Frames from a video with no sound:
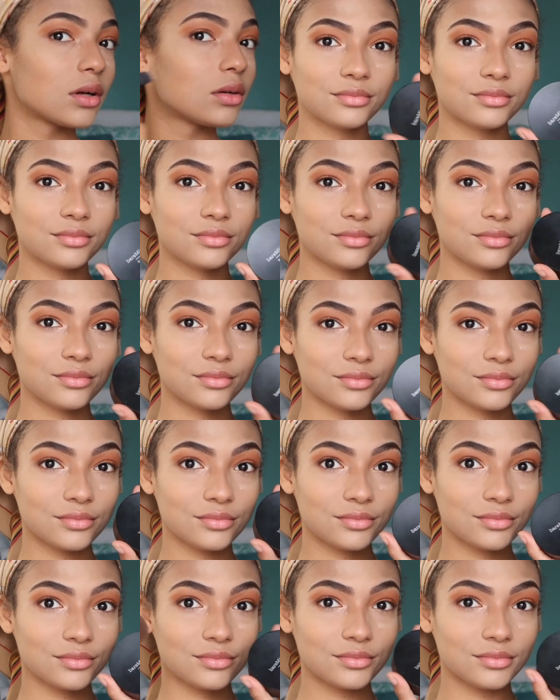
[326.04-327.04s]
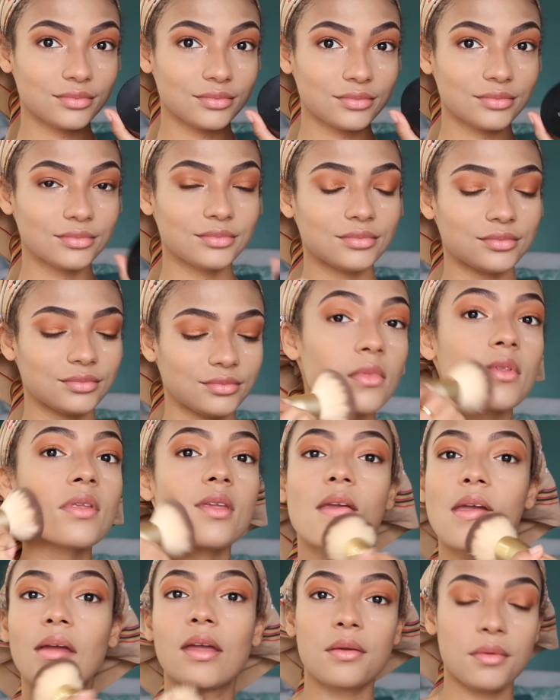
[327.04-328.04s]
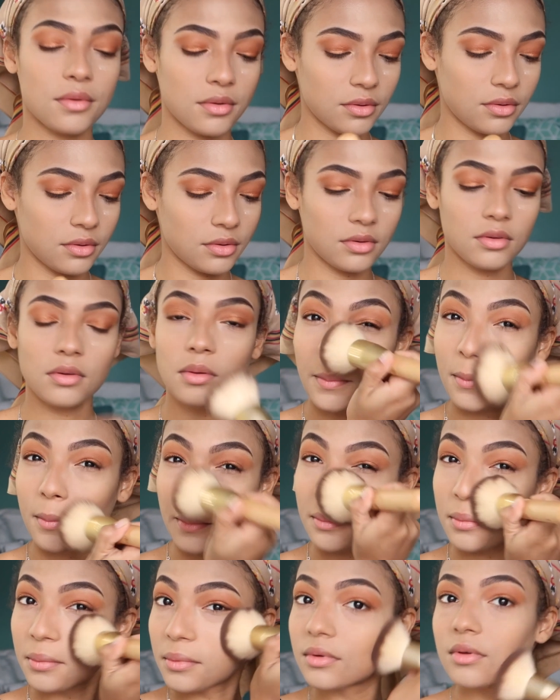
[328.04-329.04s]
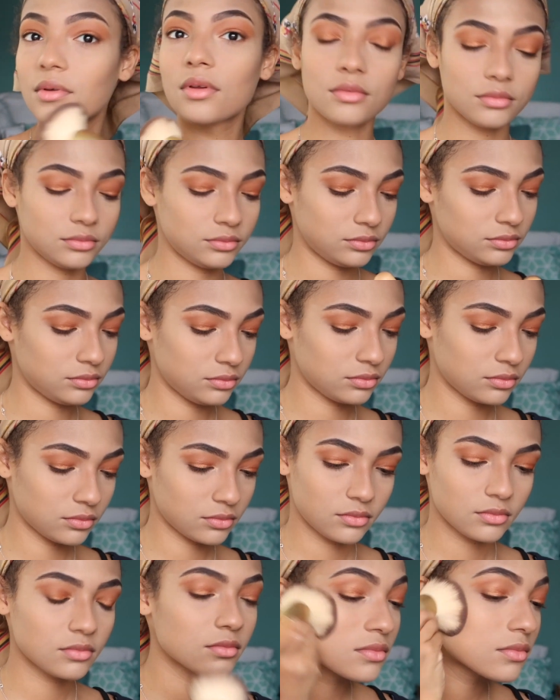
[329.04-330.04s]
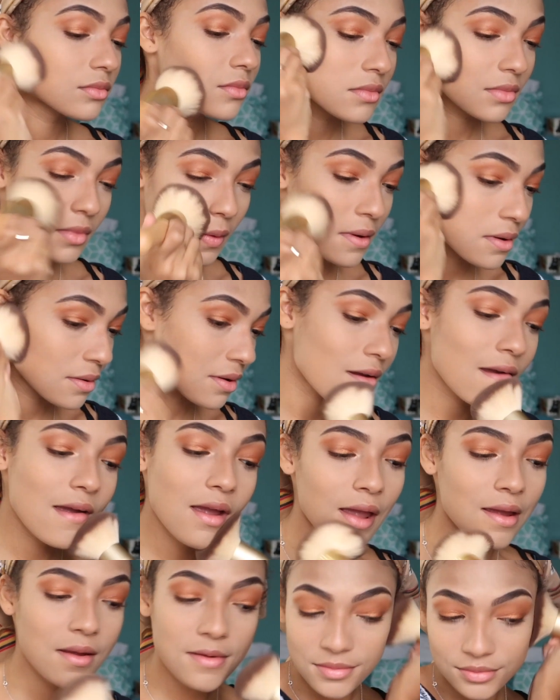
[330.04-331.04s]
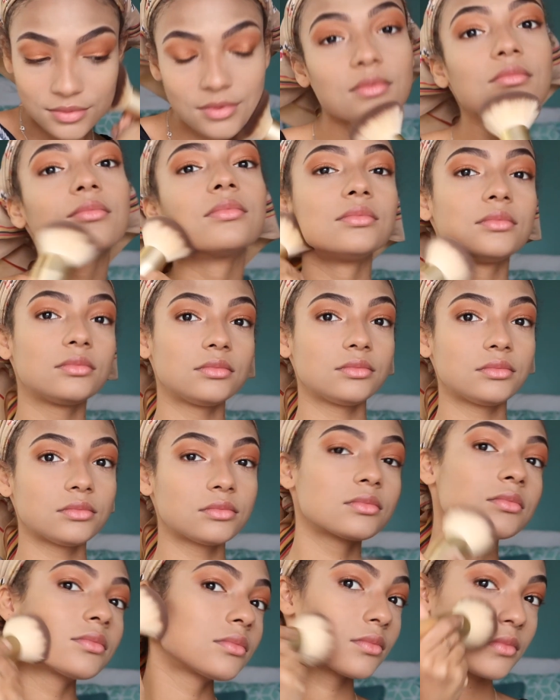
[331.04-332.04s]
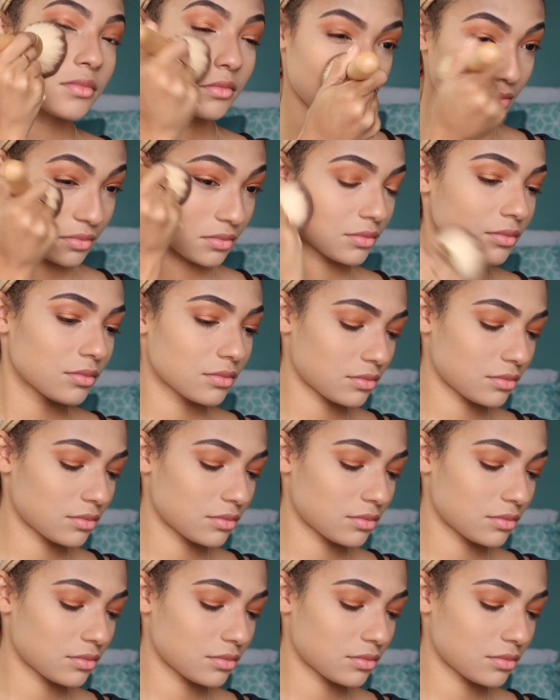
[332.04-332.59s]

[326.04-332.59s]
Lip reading: Then to set everything together, I used the Bare Minerals foundation powder in the shade Toffee 19,